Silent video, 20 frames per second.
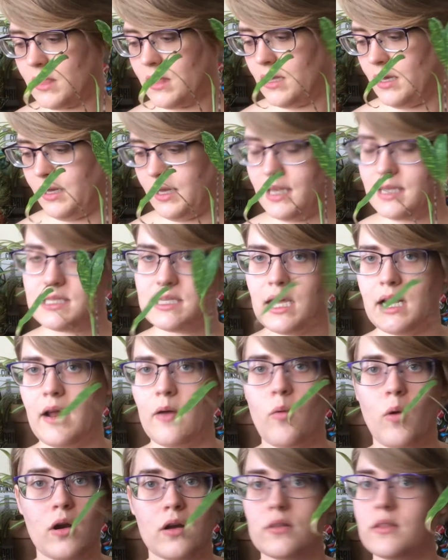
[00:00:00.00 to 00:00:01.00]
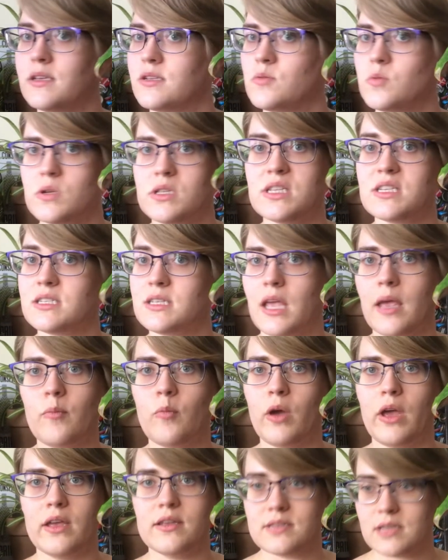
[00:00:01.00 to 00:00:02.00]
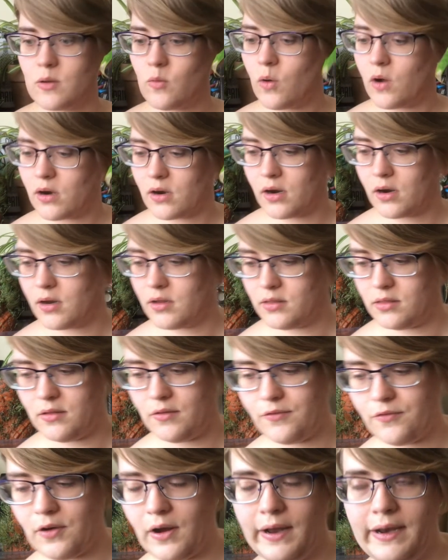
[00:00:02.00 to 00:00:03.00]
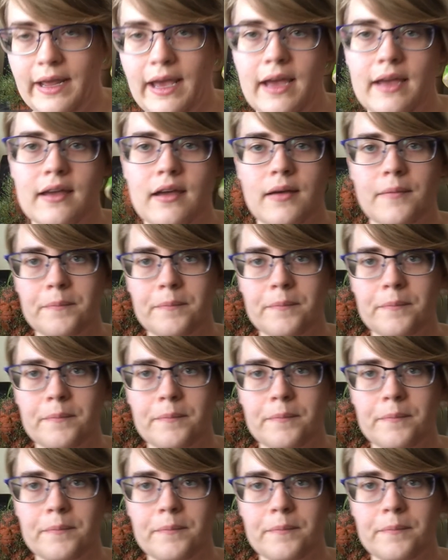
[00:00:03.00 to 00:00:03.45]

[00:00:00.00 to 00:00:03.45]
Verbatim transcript: Like I said, I water this one the same way as I water the Frydek.